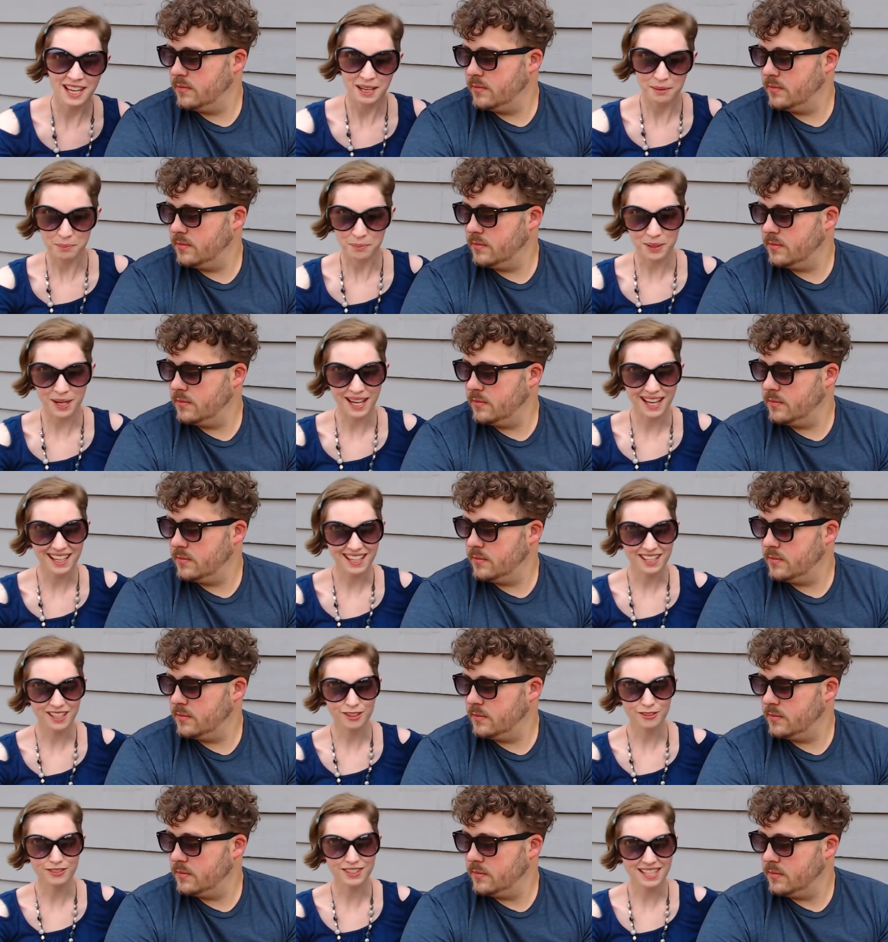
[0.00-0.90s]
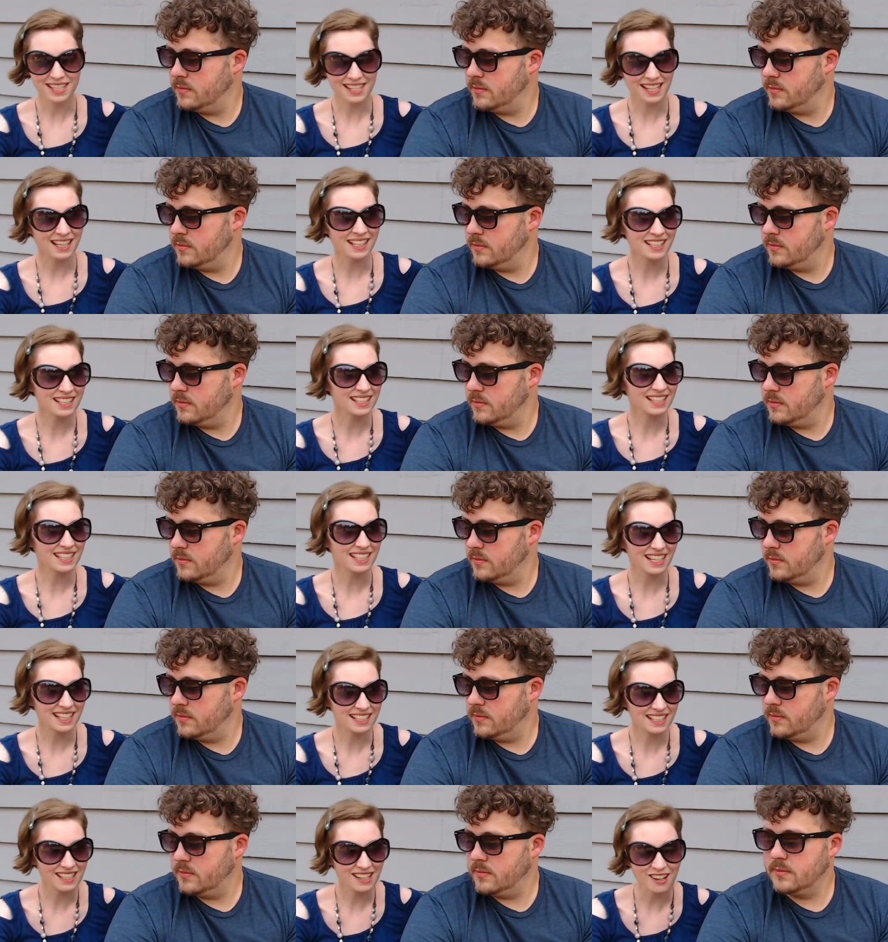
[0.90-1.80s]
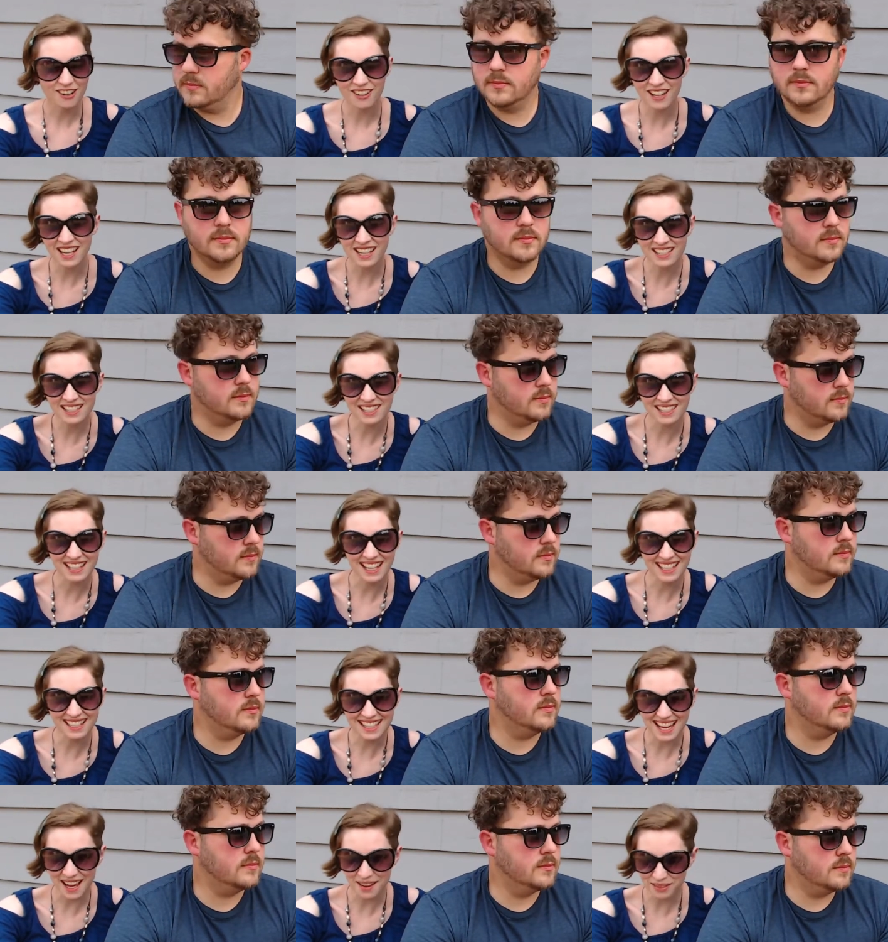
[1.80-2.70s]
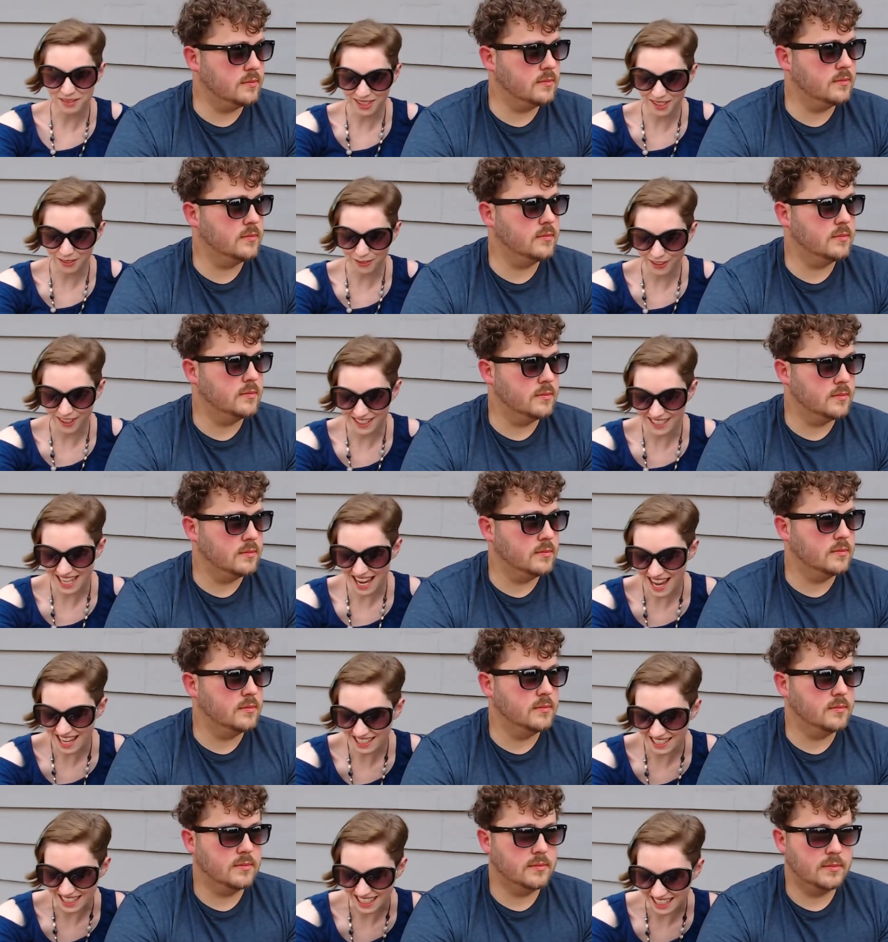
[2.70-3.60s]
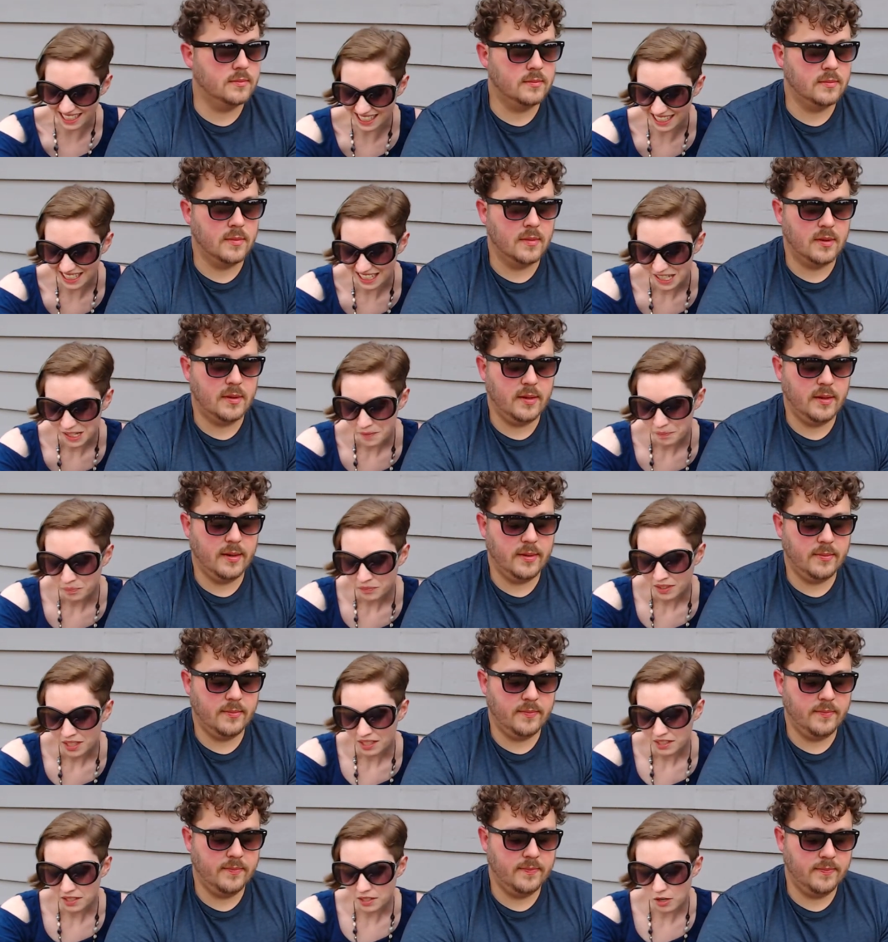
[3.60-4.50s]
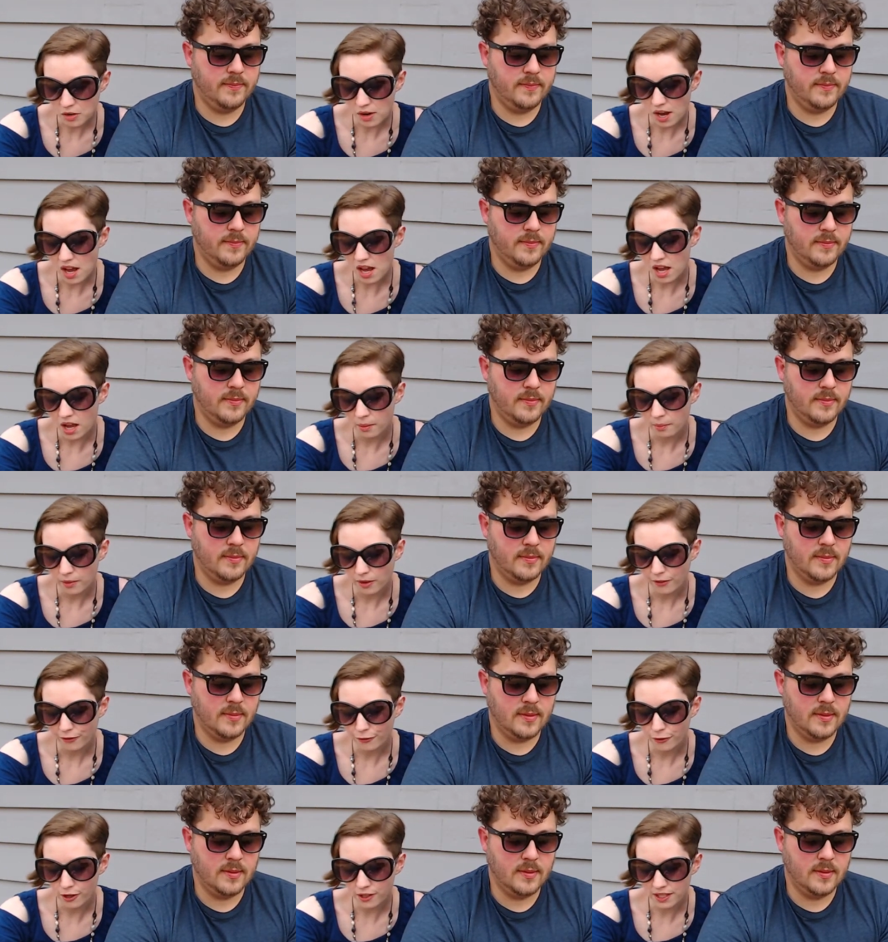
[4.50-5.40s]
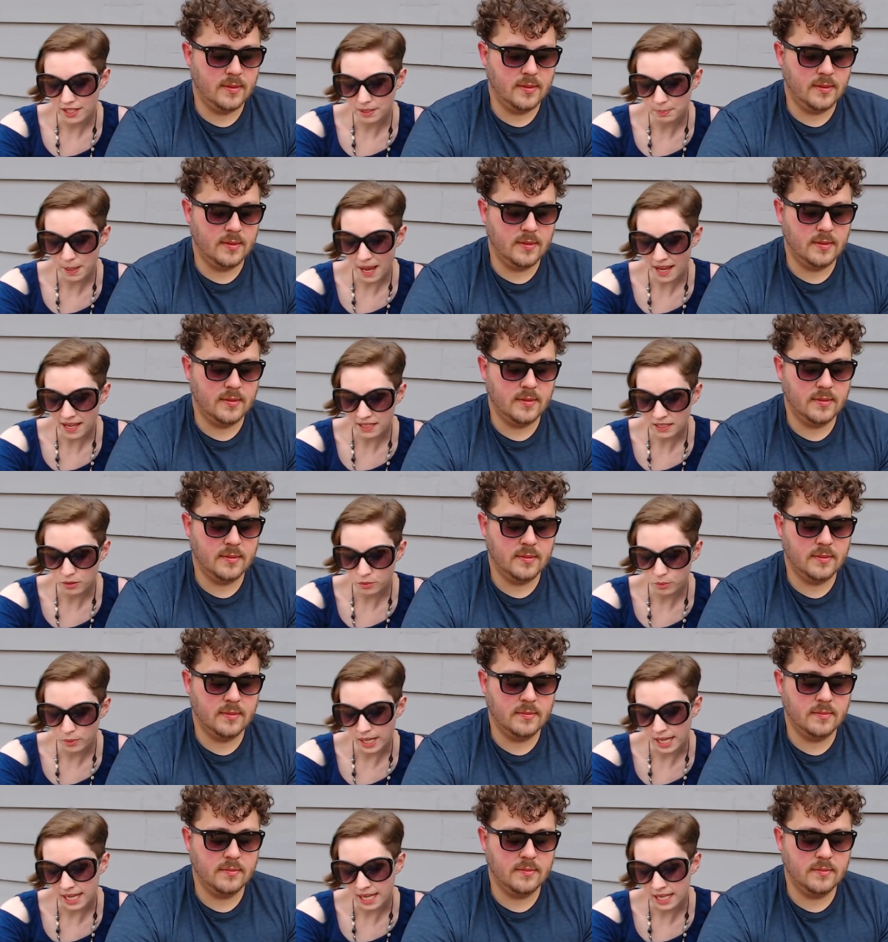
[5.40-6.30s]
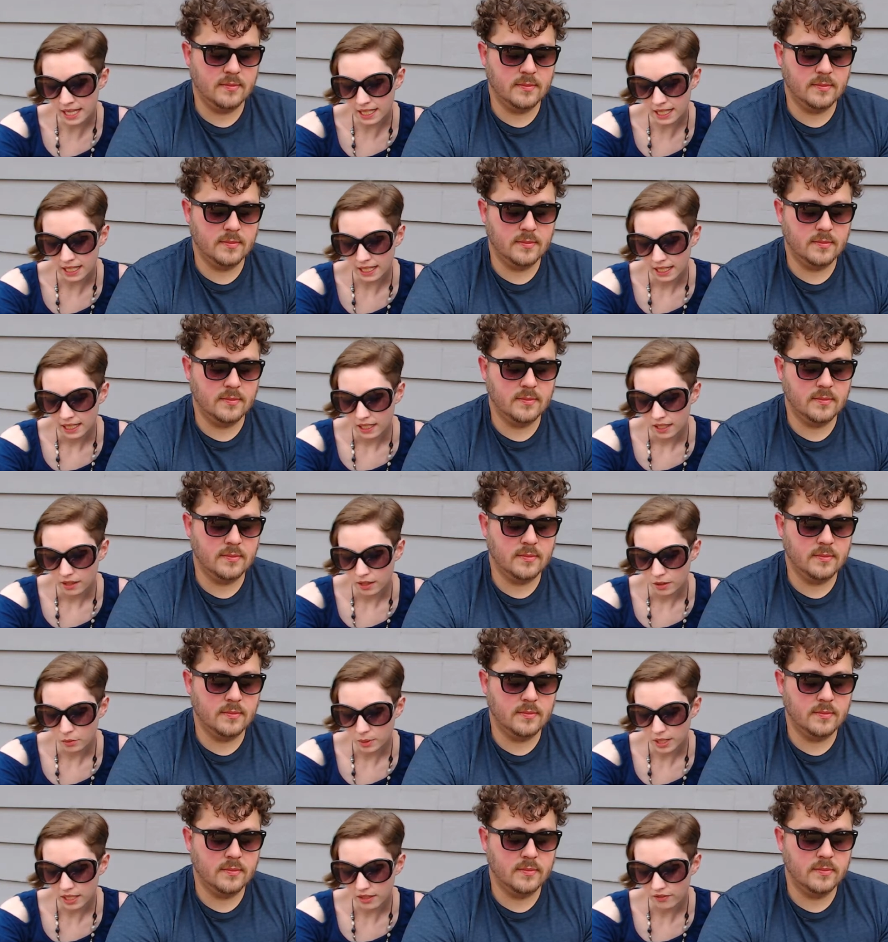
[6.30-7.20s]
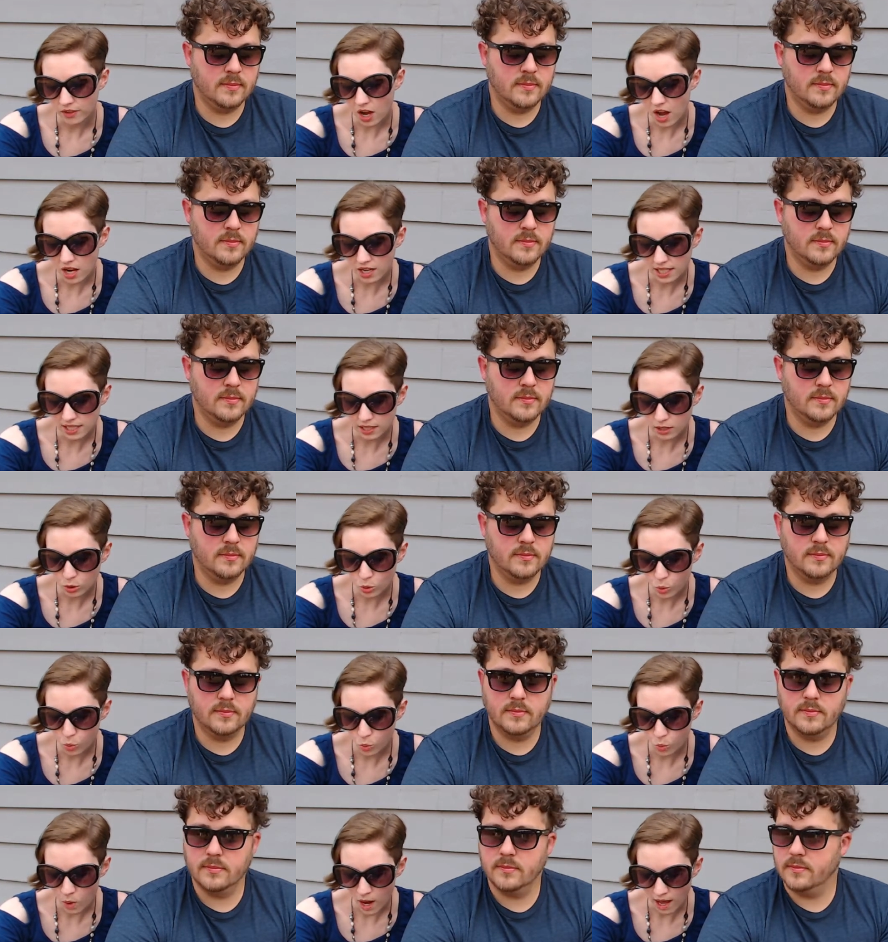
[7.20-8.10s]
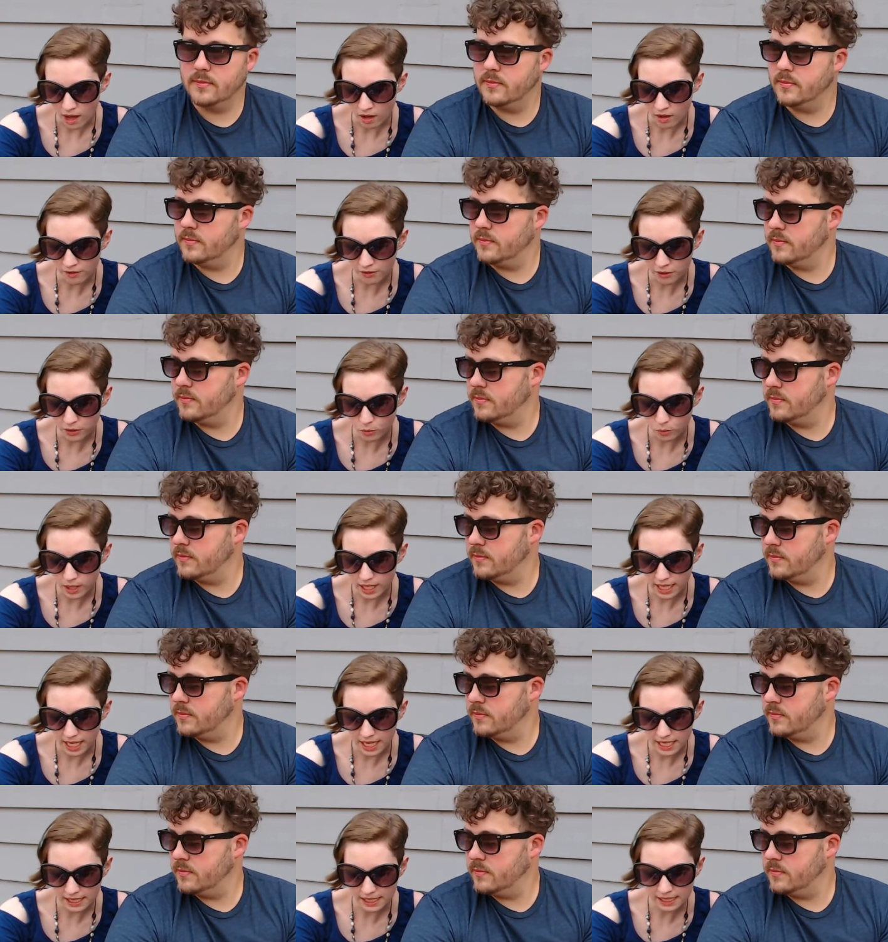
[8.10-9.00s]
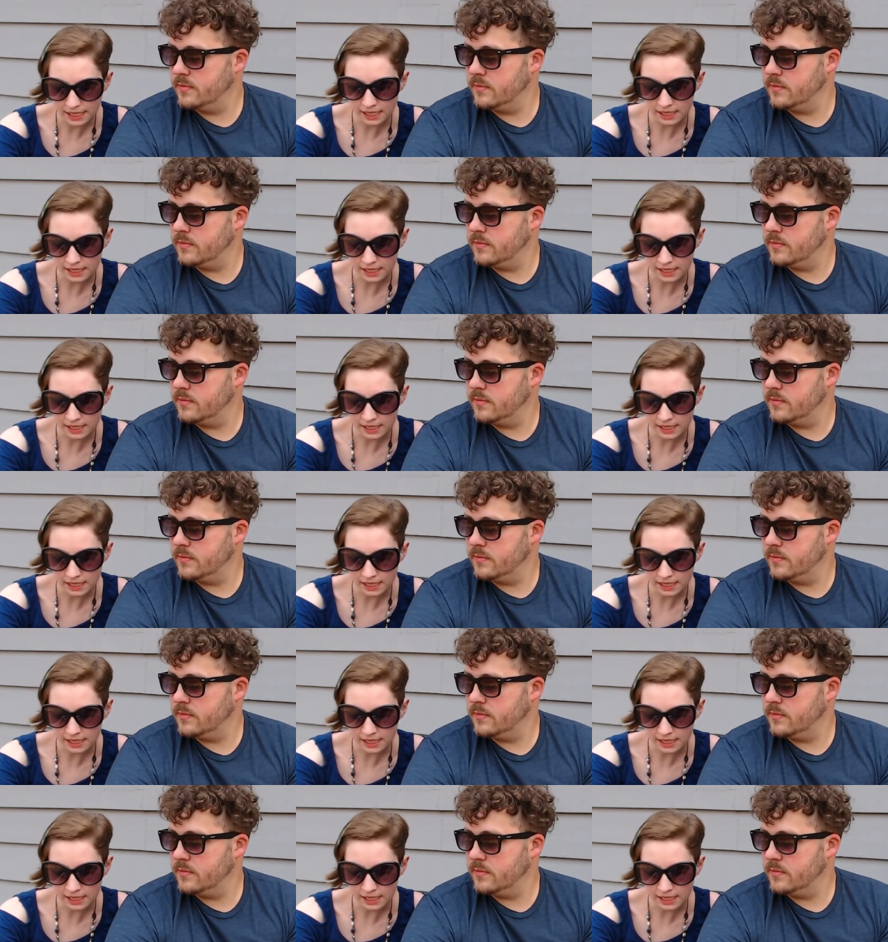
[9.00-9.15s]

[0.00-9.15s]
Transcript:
Speaker 1: but you've decided to get to know us, and that's absolutely fantastic. Yep. So, um, for this past week, the week of August 12th, we gained six